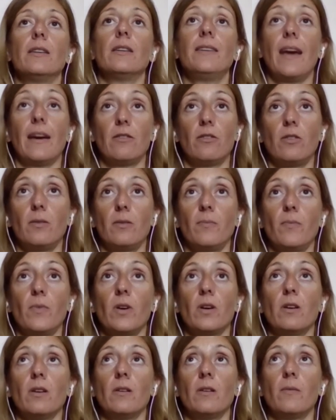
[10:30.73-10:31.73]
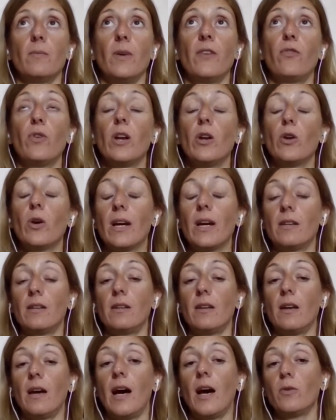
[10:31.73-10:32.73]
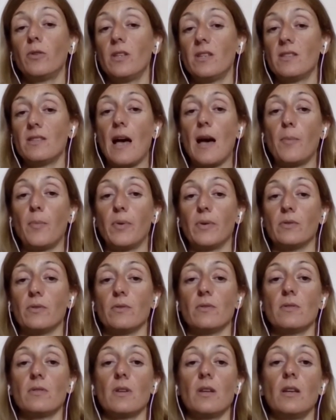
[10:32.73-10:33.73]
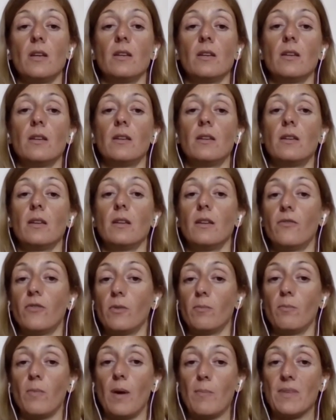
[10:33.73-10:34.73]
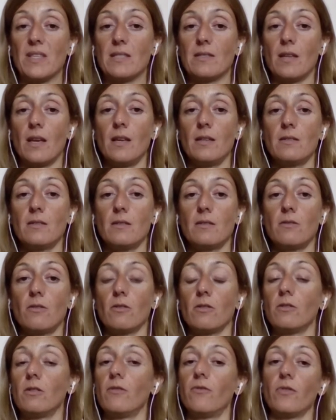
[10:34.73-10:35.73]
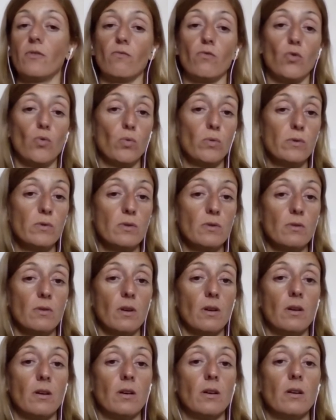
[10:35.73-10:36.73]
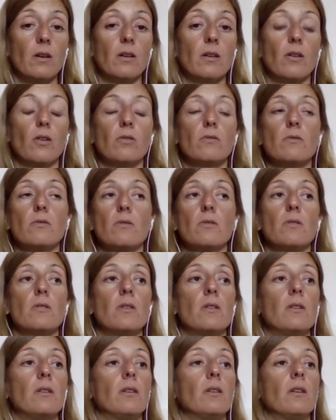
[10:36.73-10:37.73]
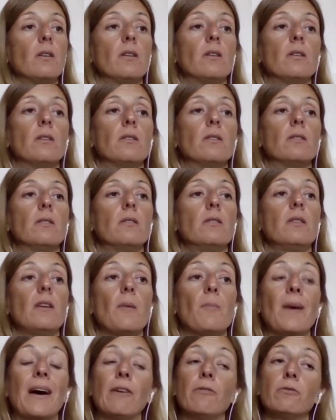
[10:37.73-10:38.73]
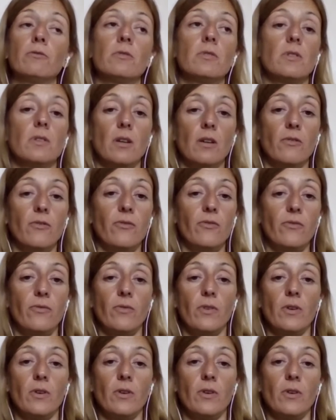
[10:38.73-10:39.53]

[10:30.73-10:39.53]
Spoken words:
Yet, if we look at how this happens in the different member states, there are different rules concerning the amount of